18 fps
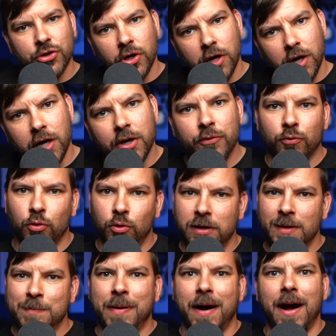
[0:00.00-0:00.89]
Your
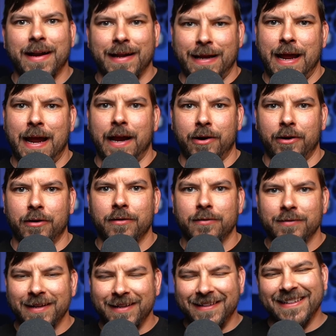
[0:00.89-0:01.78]
unruly body
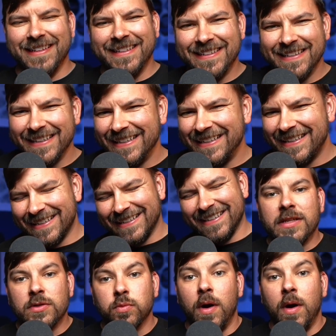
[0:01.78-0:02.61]
hair. That's